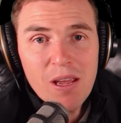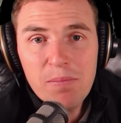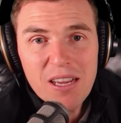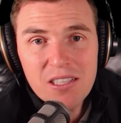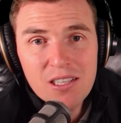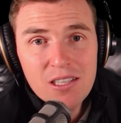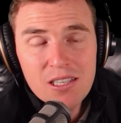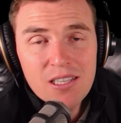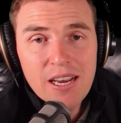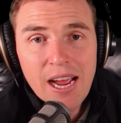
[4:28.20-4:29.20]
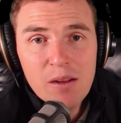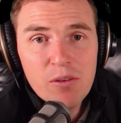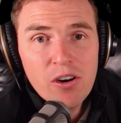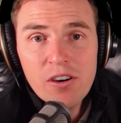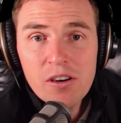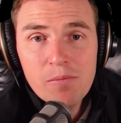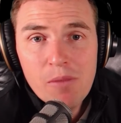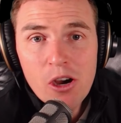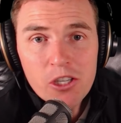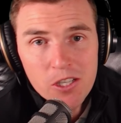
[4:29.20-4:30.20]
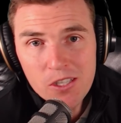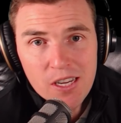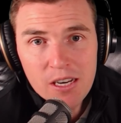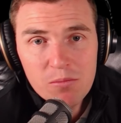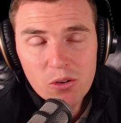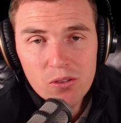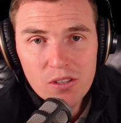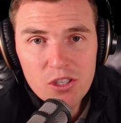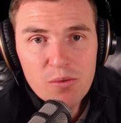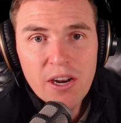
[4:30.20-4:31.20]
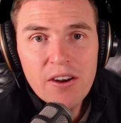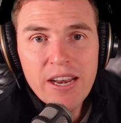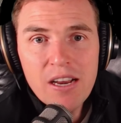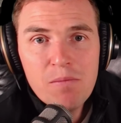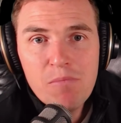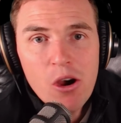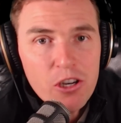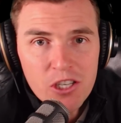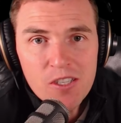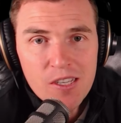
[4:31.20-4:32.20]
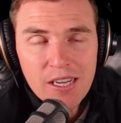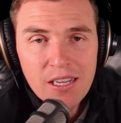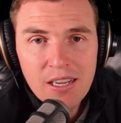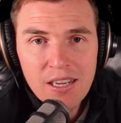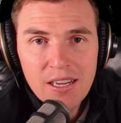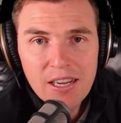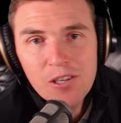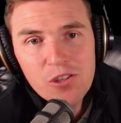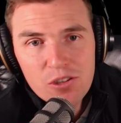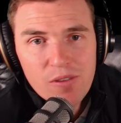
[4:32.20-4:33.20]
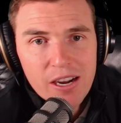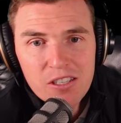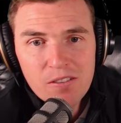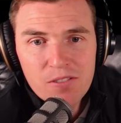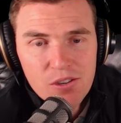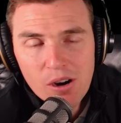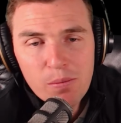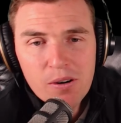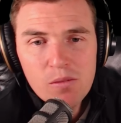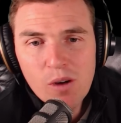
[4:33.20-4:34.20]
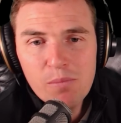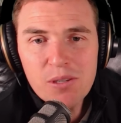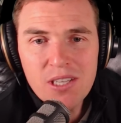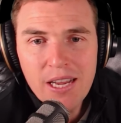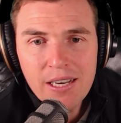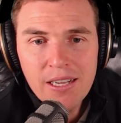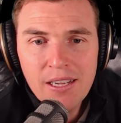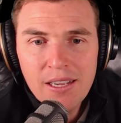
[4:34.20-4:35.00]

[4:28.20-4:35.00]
He basically just said, "Hey, we're not in an emergency anymore, so we don't need emergency interest rates of zero point one percent."